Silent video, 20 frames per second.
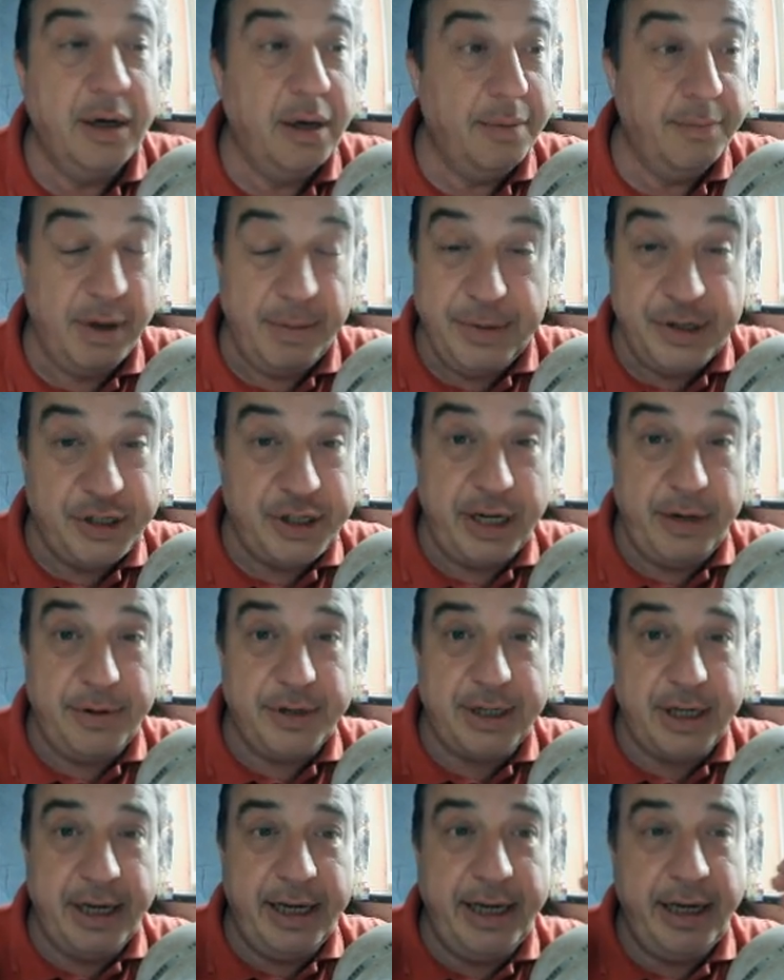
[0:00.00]
But
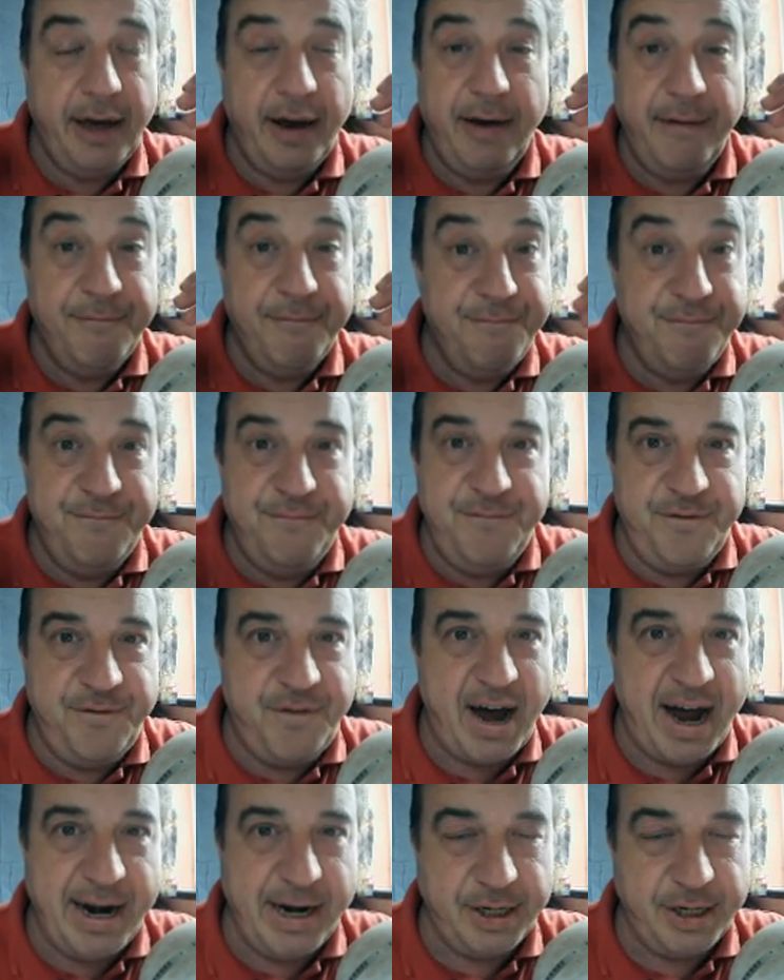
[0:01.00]
mysteriously
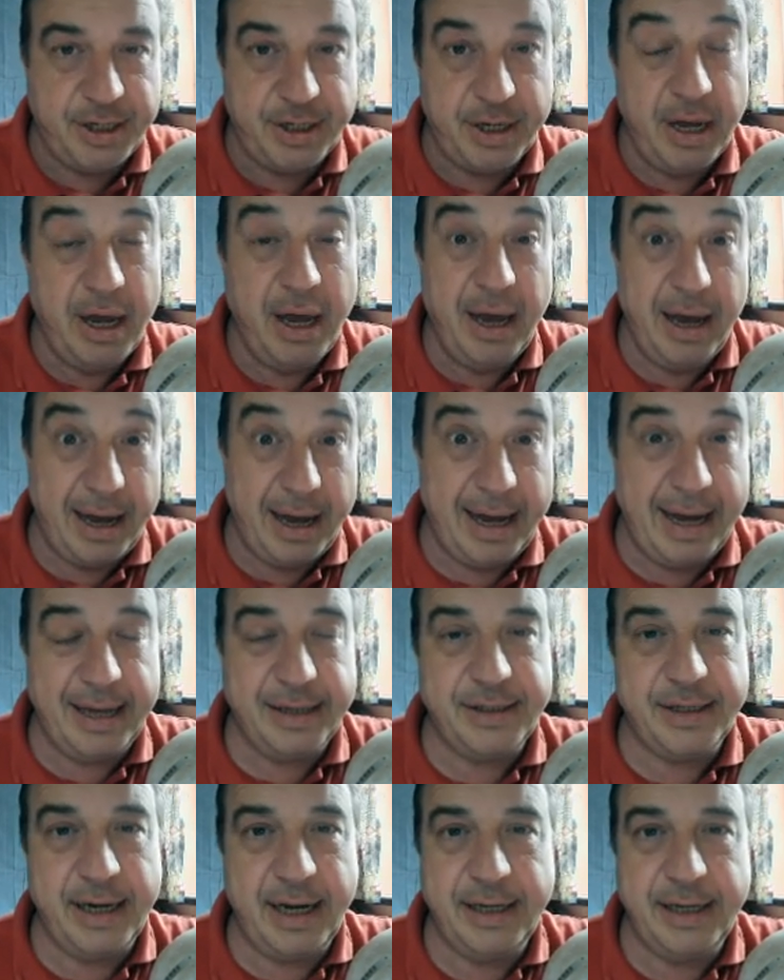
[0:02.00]
vanished,
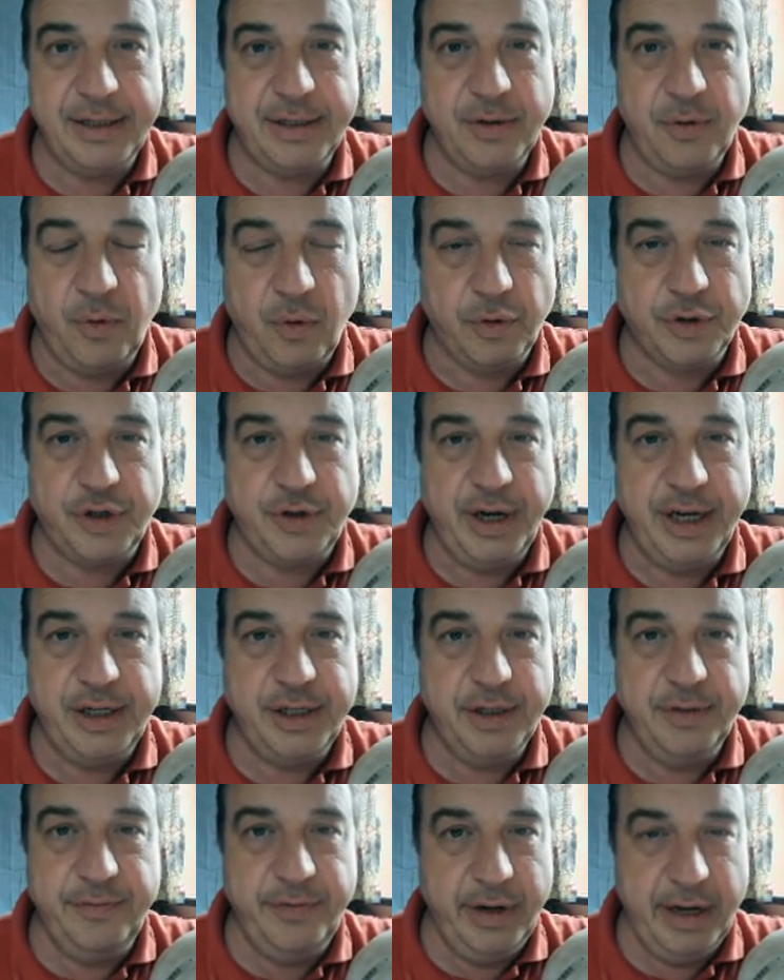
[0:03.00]
as has all trace
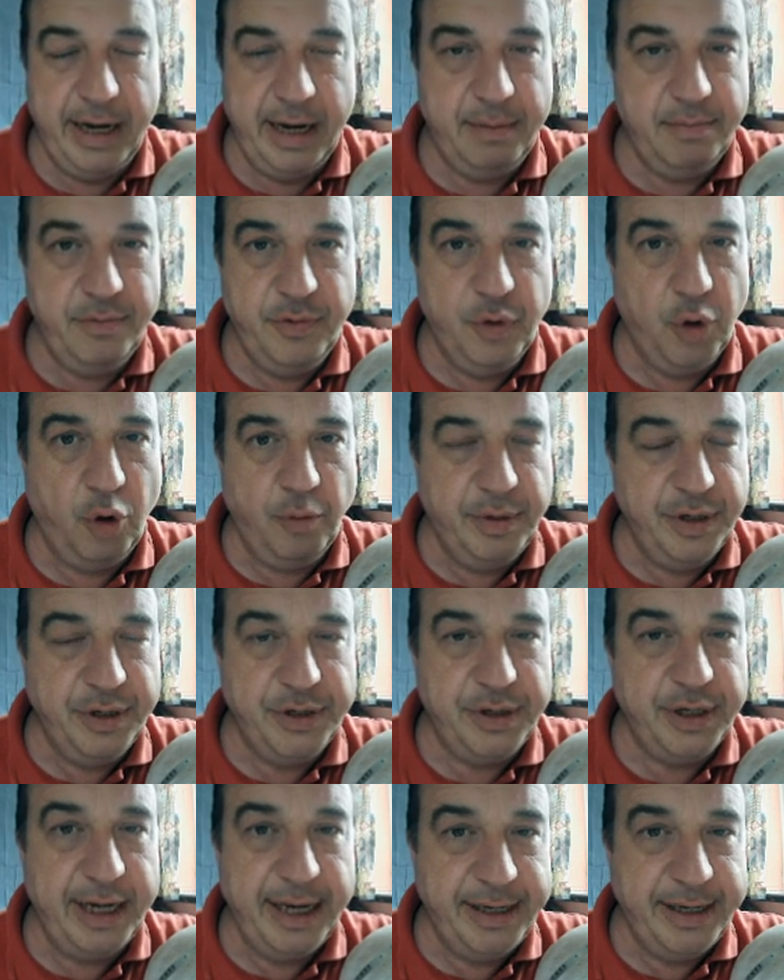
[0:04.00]
of
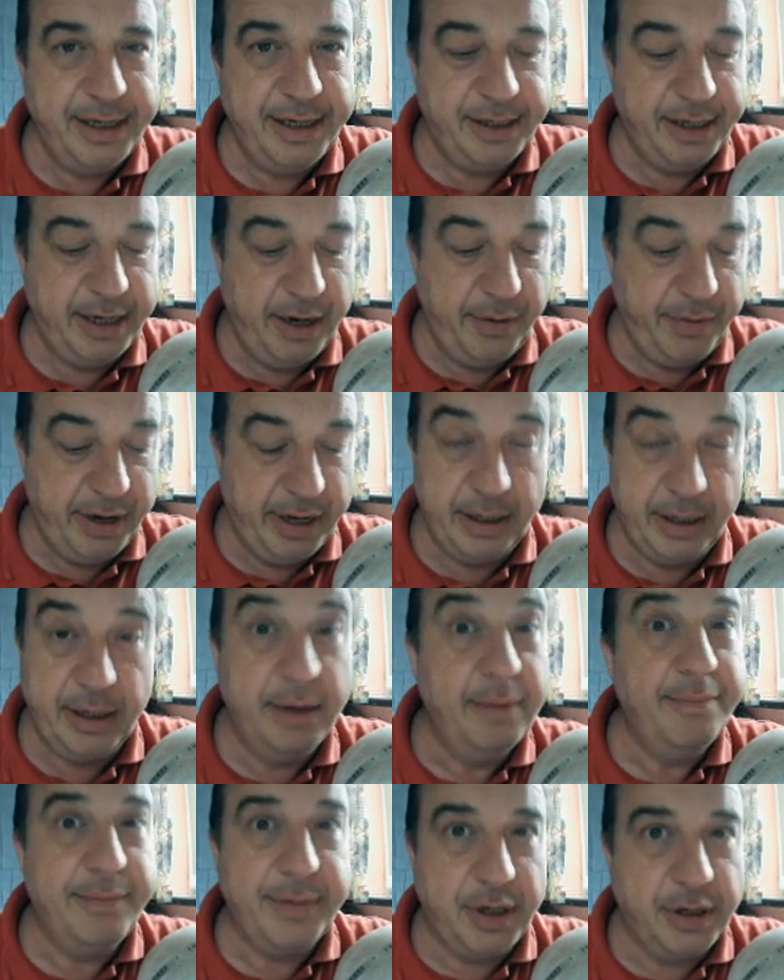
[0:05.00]
Normans in this area,
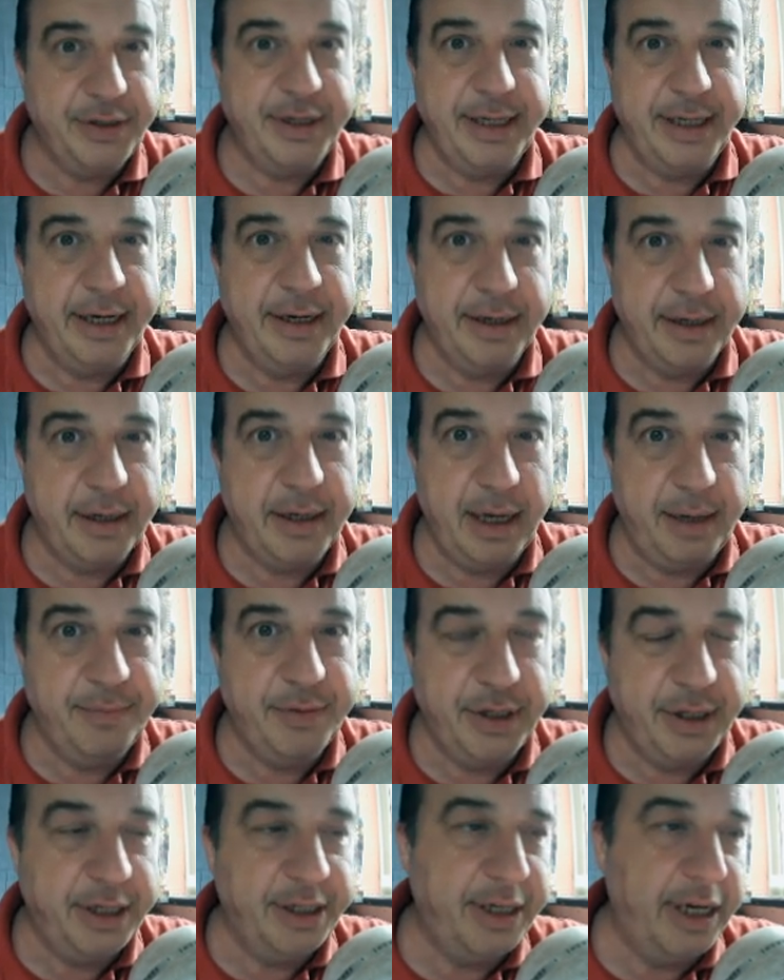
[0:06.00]
because they didn't come to
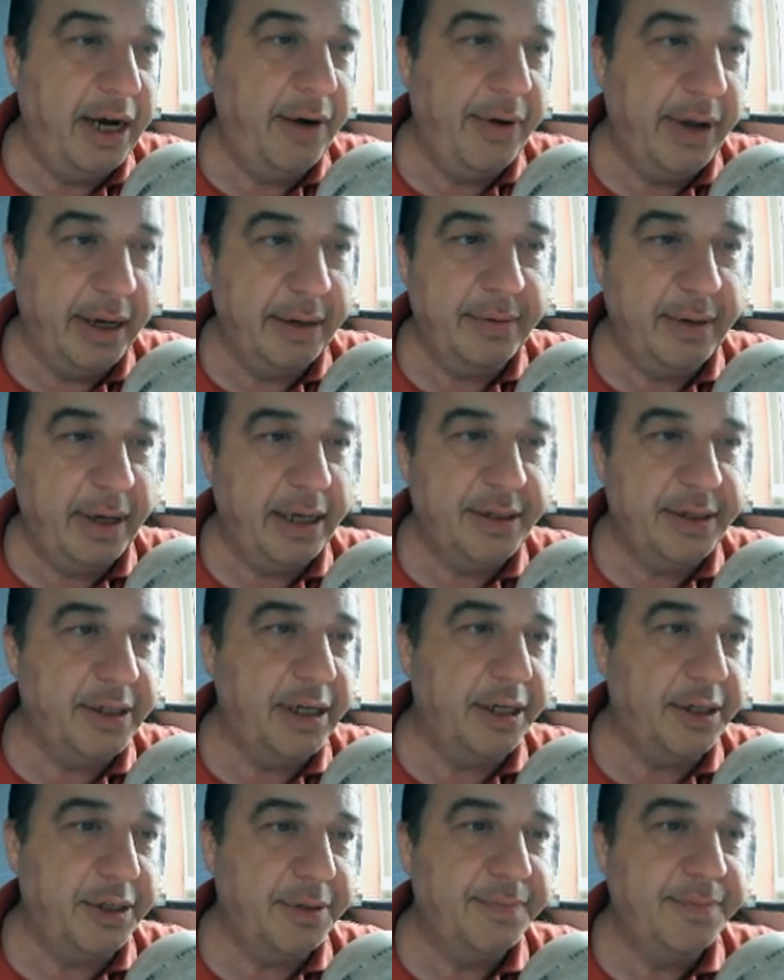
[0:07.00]
this area as
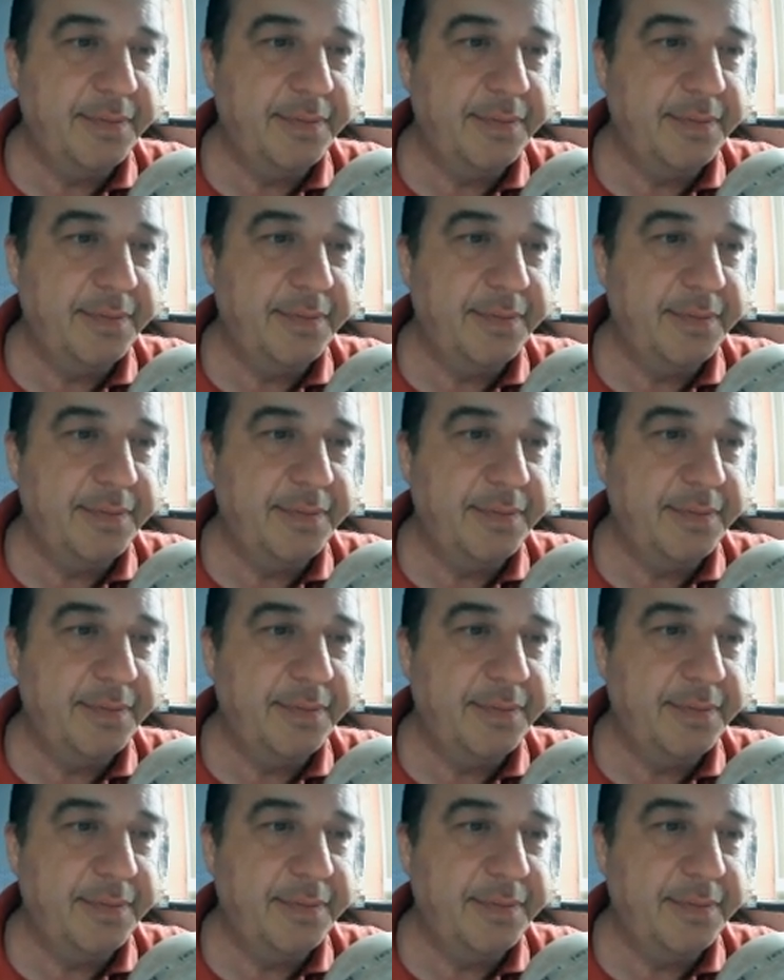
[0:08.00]
such.